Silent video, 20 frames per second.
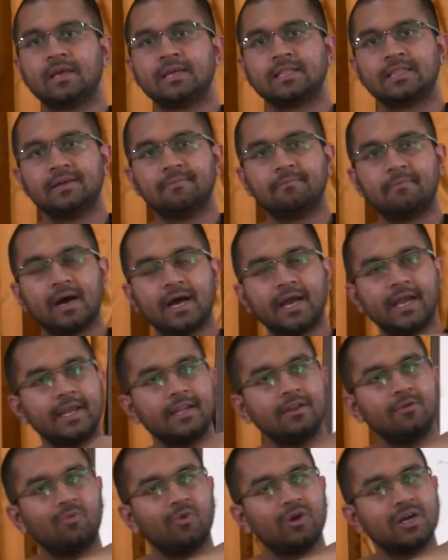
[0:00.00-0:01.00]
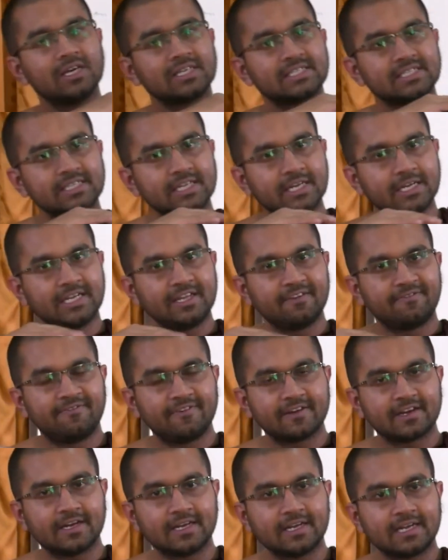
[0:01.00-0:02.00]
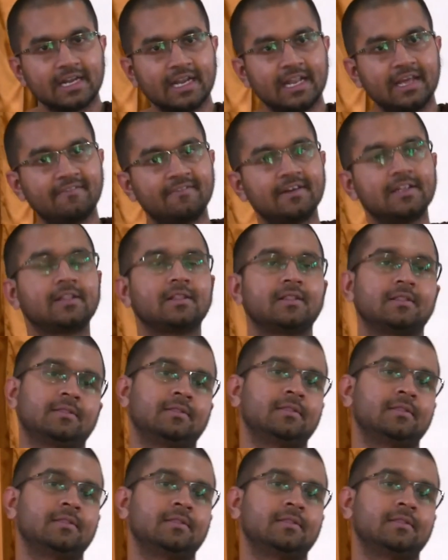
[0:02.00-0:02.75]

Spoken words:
the mind works in a different level.